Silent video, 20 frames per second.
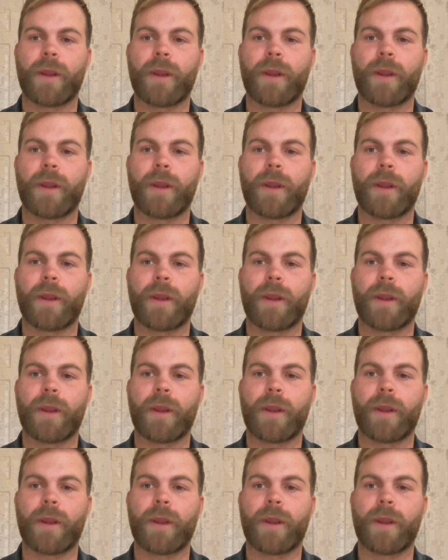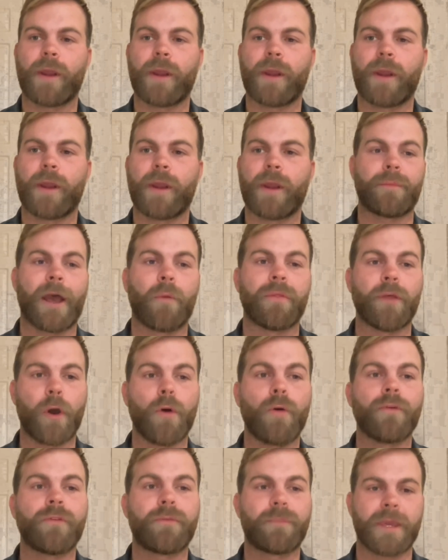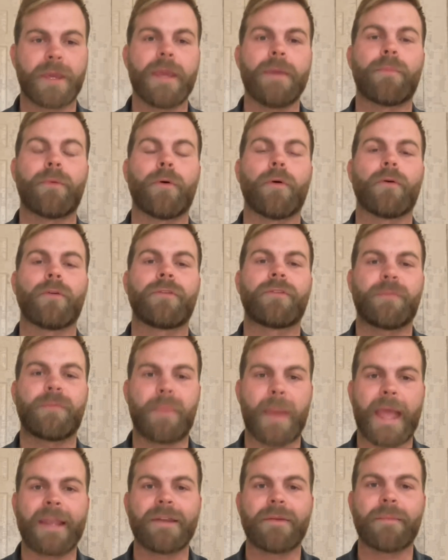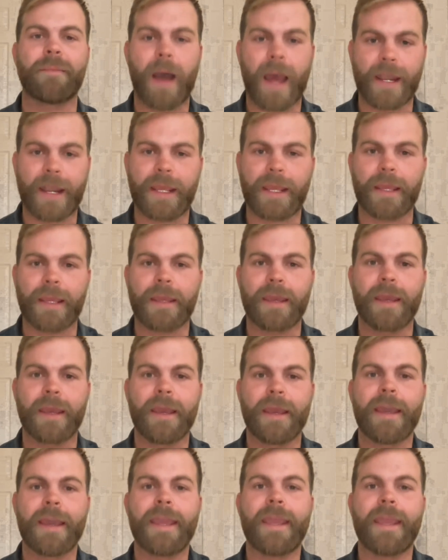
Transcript: We created this platform to help those people spend money